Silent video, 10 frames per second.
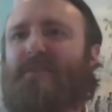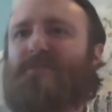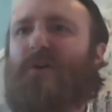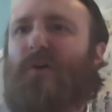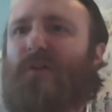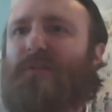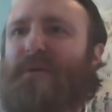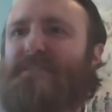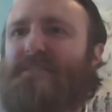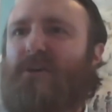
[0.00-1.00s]
years old,
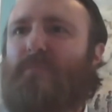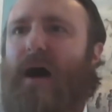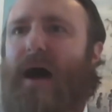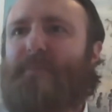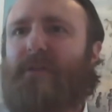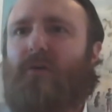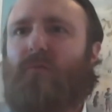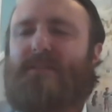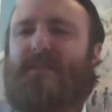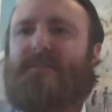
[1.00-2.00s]
but still popular.
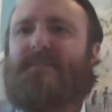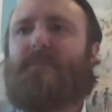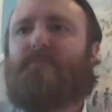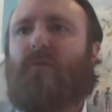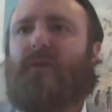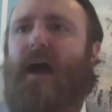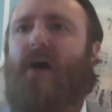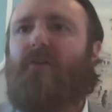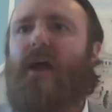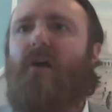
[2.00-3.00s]
What's a simple
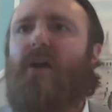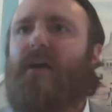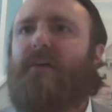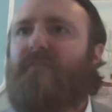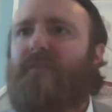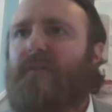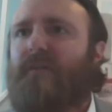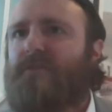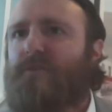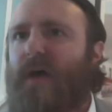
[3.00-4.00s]
counter narrative
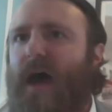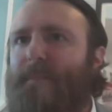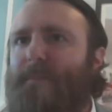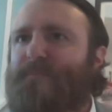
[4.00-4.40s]
to that?